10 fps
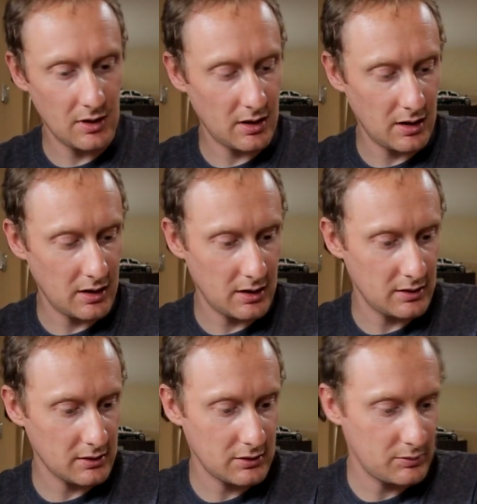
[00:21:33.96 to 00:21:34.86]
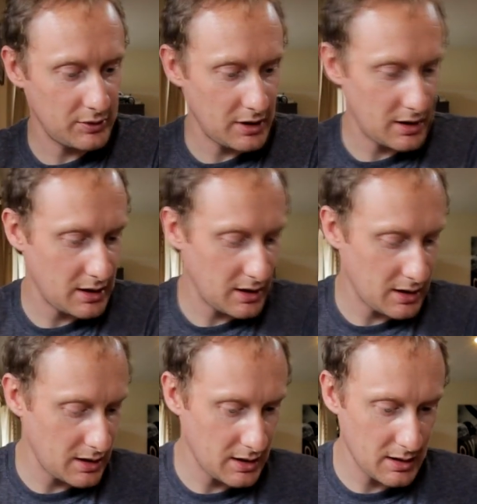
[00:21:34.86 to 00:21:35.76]
It could
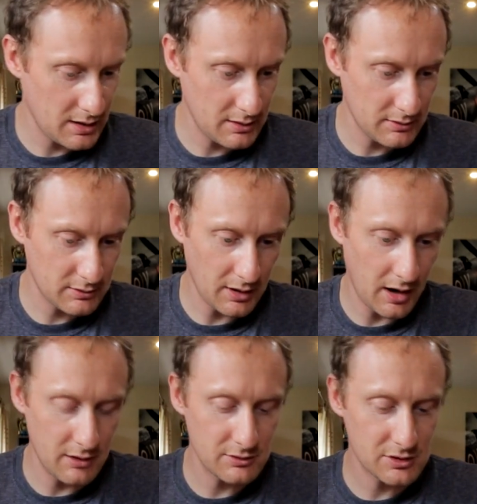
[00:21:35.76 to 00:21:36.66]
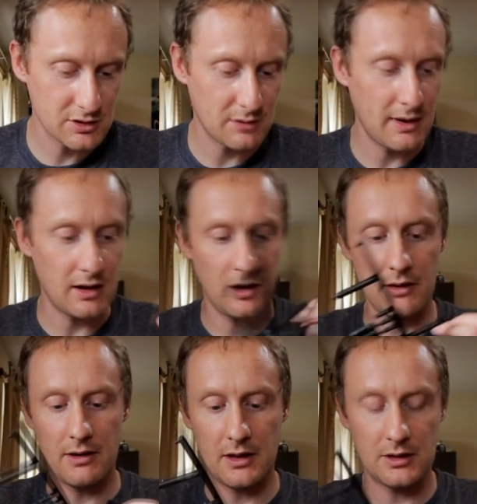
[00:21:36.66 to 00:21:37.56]
be to house some
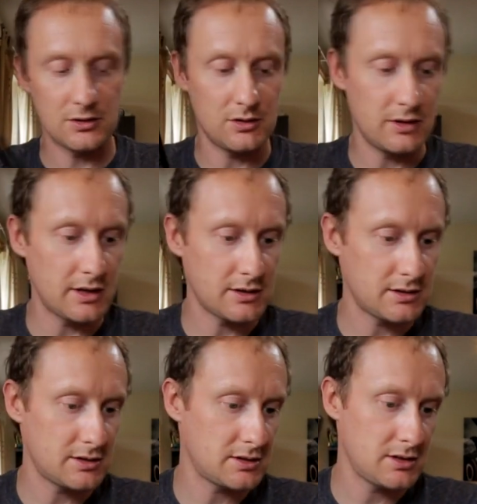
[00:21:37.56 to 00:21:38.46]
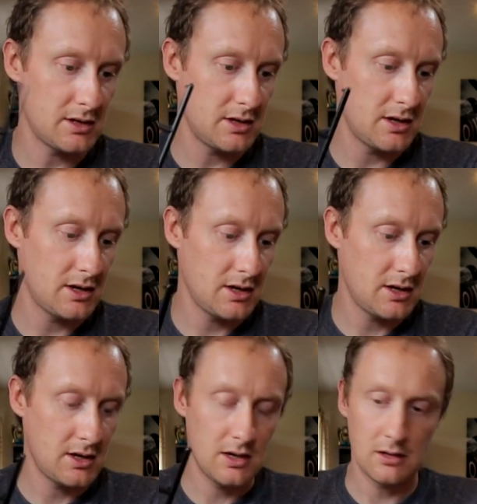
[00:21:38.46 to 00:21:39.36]
other electronics,
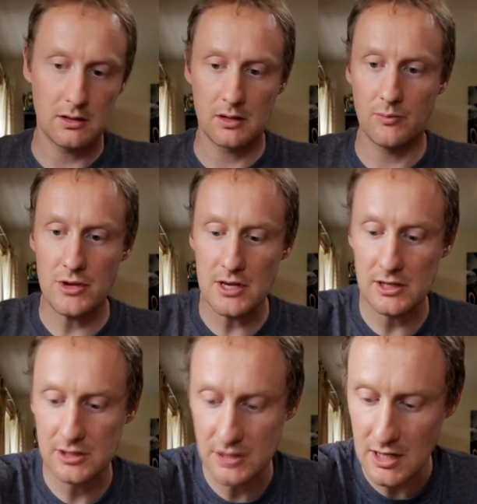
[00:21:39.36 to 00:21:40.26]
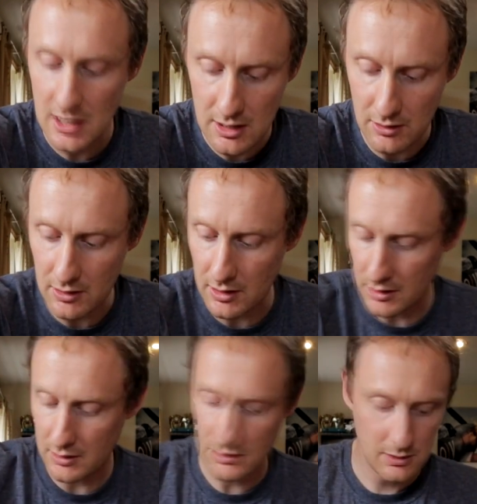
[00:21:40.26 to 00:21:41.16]
like a BEC or
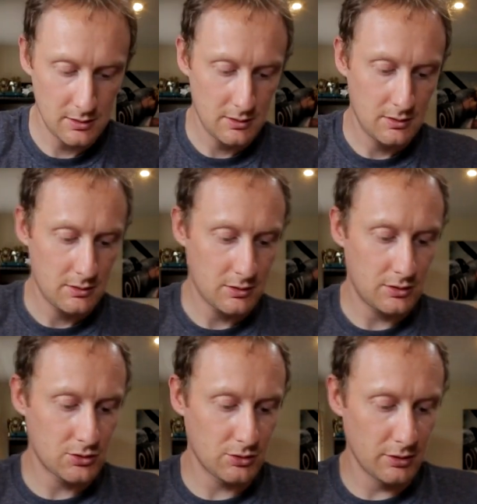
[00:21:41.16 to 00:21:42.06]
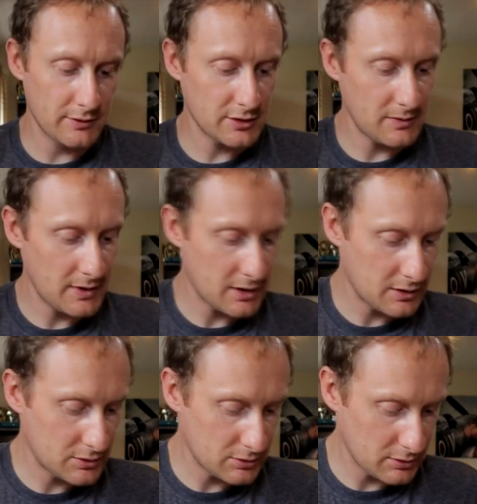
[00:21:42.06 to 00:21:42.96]
a controller for something, a
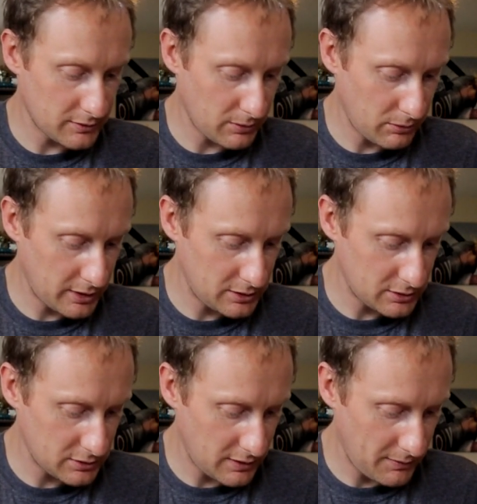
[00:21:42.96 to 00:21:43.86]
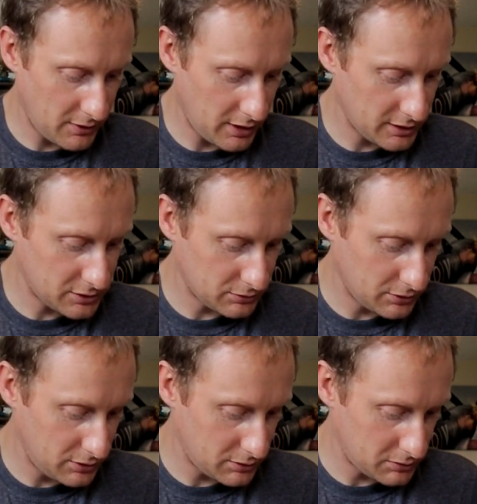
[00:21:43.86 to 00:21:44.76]
controller for a winch or something. I just don't
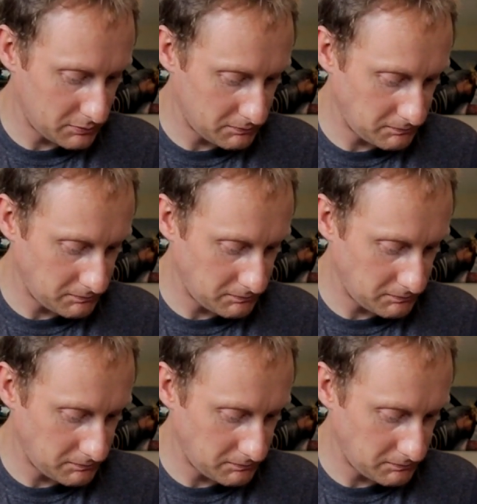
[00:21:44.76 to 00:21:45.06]
know.